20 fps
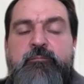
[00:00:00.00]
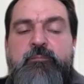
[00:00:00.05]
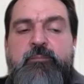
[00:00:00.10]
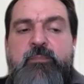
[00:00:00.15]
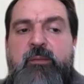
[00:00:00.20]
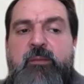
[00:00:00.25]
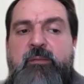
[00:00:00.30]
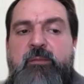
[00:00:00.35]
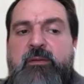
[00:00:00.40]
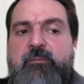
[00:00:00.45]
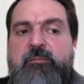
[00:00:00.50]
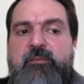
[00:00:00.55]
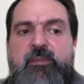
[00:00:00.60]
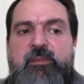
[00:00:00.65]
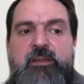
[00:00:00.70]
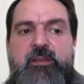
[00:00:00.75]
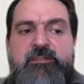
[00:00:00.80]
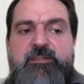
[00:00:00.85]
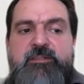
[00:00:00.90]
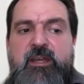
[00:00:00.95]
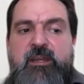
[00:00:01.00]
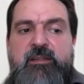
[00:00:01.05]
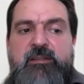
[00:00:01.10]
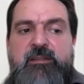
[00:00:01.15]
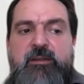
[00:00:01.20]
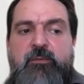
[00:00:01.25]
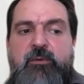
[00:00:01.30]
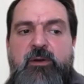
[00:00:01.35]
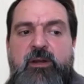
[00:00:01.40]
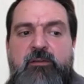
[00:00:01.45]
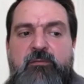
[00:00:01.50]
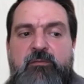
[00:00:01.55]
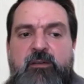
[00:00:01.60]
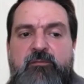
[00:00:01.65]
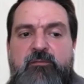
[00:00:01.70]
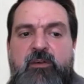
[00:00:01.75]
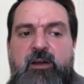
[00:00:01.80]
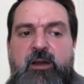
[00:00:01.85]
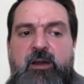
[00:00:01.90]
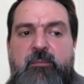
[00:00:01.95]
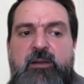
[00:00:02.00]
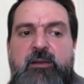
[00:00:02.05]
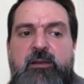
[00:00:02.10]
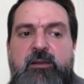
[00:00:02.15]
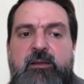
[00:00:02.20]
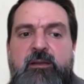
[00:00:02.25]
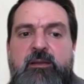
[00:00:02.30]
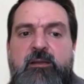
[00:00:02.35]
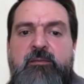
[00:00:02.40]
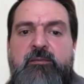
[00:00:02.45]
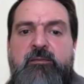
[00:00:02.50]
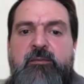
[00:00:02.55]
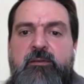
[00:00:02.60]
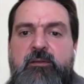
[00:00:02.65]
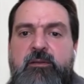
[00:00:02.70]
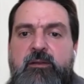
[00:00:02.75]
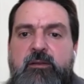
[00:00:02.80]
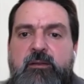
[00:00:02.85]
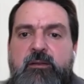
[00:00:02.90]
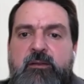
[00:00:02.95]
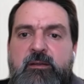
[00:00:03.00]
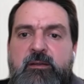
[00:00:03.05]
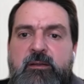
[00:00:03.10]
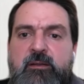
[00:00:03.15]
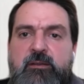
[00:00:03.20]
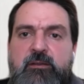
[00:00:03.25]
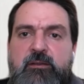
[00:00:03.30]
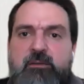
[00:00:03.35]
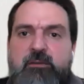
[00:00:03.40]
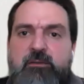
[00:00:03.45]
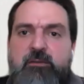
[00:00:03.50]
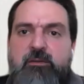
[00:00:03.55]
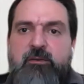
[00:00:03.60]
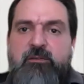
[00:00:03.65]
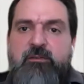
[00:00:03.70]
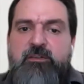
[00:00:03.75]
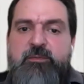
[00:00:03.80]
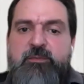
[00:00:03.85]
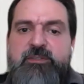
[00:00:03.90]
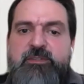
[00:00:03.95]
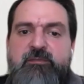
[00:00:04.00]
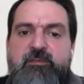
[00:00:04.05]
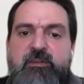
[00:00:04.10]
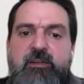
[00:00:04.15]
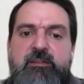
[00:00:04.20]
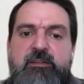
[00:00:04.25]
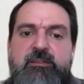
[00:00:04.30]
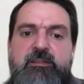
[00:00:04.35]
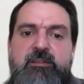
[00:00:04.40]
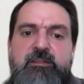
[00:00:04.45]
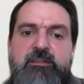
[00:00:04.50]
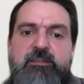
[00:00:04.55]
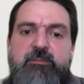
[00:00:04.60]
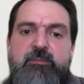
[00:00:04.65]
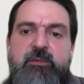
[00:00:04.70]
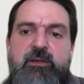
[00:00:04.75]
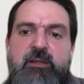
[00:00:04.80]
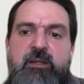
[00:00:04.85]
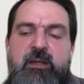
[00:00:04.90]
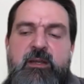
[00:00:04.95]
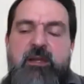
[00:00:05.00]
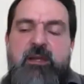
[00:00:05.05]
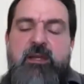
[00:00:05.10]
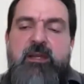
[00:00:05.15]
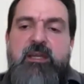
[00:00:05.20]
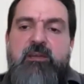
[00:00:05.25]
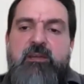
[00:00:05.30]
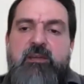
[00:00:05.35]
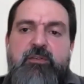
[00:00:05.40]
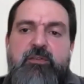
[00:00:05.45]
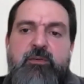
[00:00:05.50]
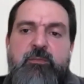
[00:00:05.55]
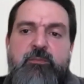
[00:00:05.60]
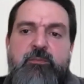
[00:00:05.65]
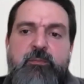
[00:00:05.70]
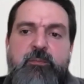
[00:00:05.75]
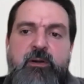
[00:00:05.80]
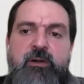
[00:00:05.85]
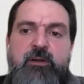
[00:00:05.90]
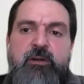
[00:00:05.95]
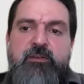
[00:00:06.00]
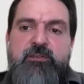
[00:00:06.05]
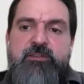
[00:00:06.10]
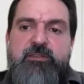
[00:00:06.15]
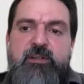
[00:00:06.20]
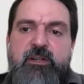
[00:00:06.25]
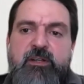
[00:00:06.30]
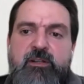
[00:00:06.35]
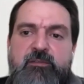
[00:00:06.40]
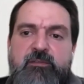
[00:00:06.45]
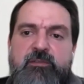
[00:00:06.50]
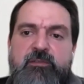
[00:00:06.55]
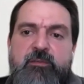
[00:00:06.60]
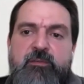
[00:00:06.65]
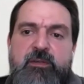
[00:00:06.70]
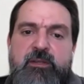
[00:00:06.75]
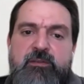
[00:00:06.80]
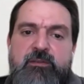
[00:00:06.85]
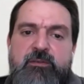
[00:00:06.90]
I mean things get in the way, right? Family, your responsibilities, but if you prepare yourself, I mean,